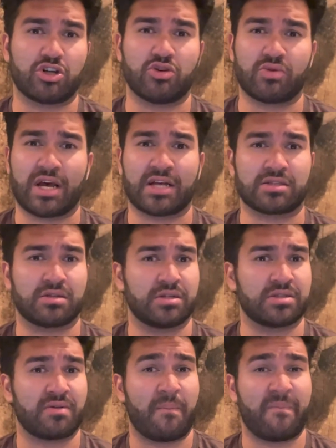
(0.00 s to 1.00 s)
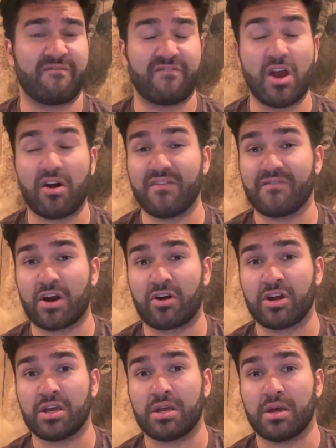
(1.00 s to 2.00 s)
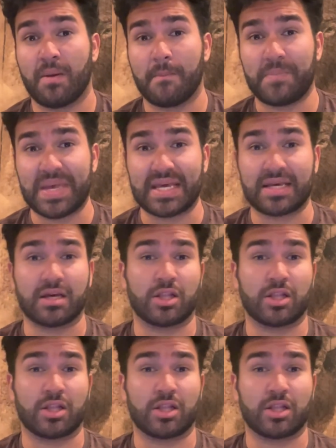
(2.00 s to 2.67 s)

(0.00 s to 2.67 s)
Newcastle is a very, very big,